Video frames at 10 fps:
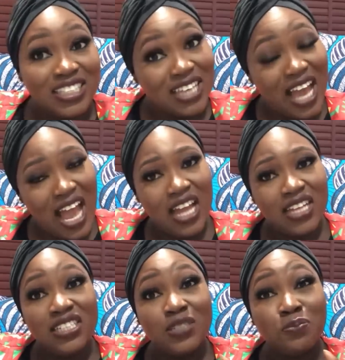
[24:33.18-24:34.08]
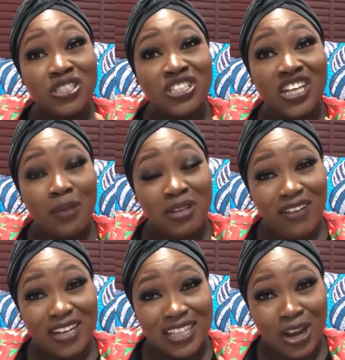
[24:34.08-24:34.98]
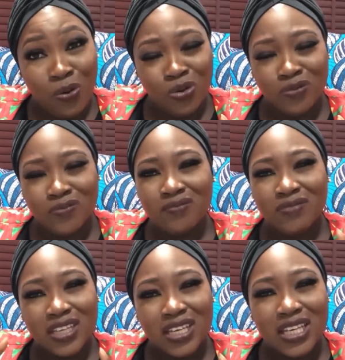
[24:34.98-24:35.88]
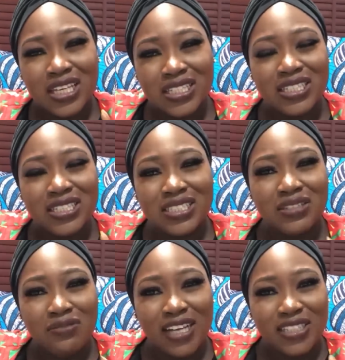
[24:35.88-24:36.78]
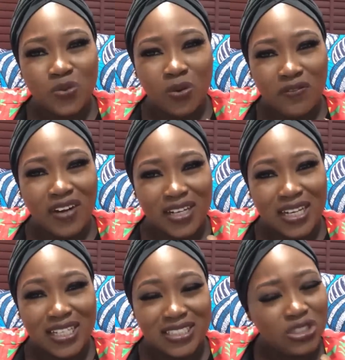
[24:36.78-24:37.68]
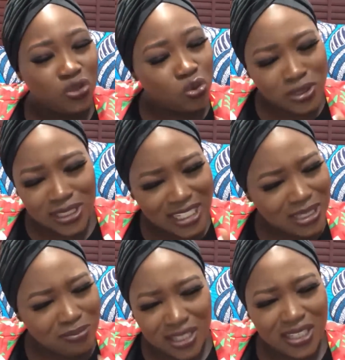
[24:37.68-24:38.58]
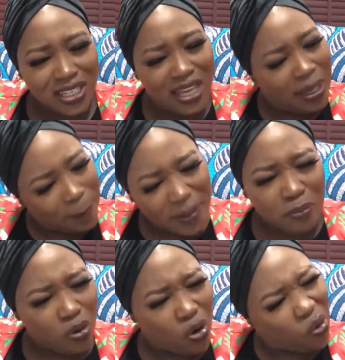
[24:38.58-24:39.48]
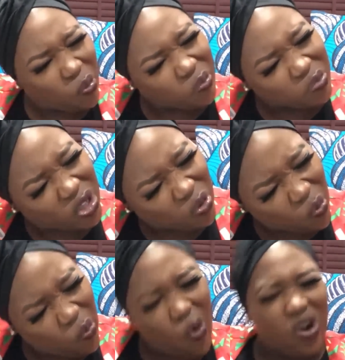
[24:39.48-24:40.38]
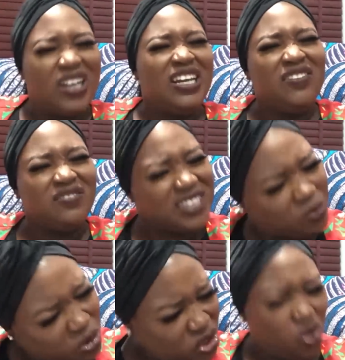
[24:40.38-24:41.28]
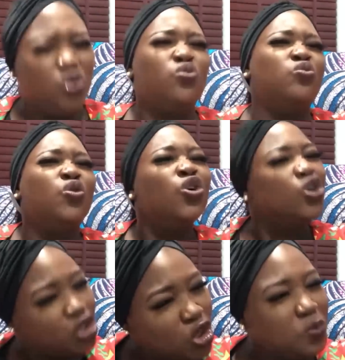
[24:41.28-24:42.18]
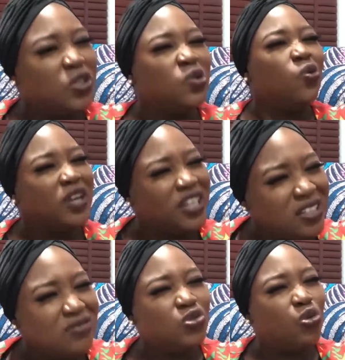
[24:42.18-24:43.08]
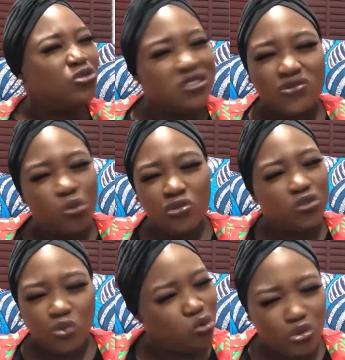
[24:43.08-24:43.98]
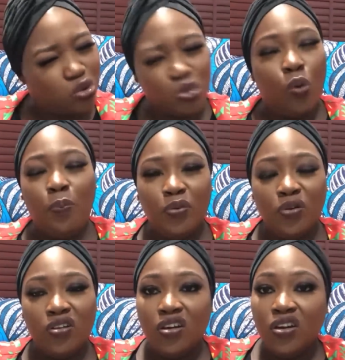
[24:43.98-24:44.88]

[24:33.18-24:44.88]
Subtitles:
that this position I'm in right now, is it the right one? Father, is this you telling me, Bimbo, walk left, I'm with you, just be going, don't stop?